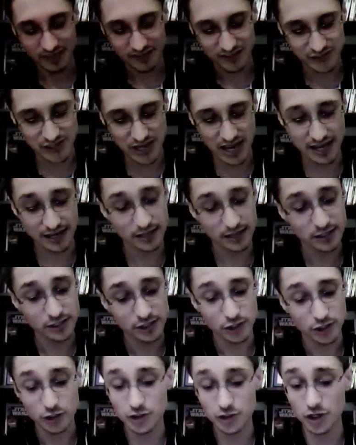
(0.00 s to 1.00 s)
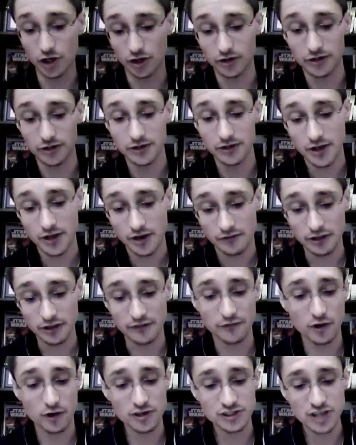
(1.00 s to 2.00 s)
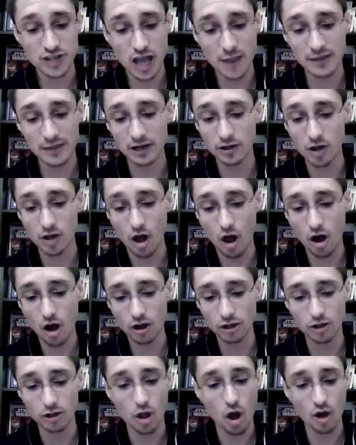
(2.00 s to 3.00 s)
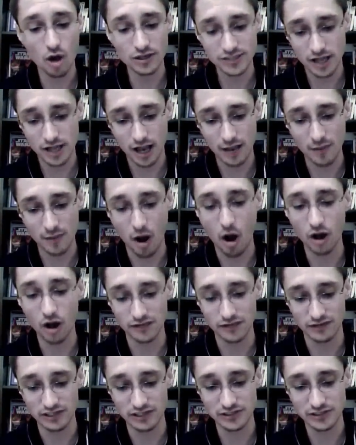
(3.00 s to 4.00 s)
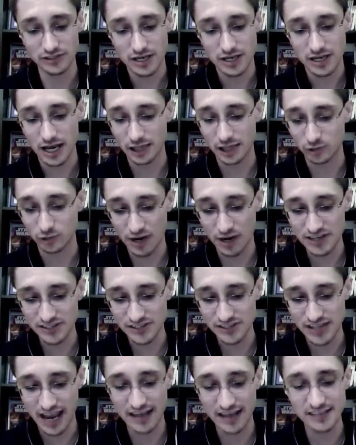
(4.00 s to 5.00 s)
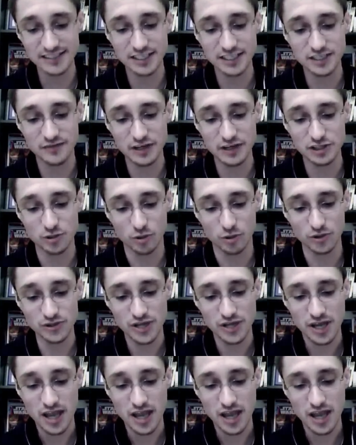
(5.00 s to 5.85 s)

saying, sure, for the first time in a long, long time, all of us, as races and as individuals,